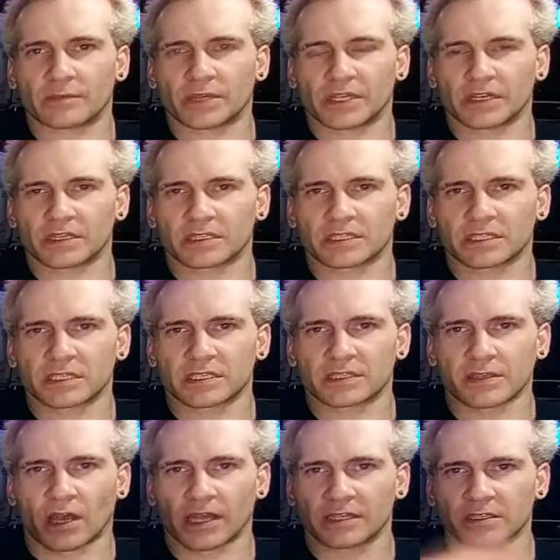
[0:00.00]
because
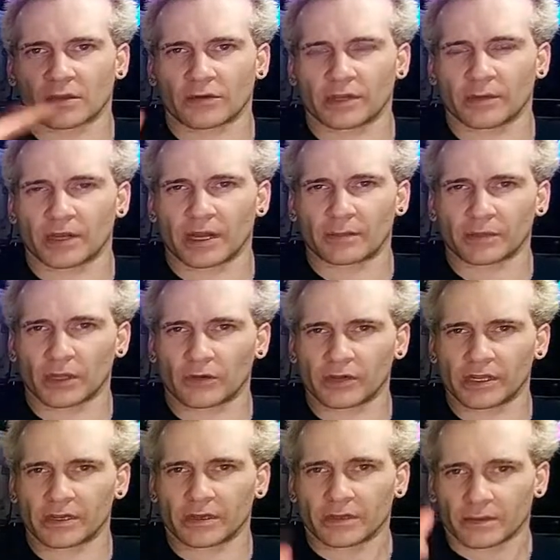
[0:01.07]
Sign's already been uploaded.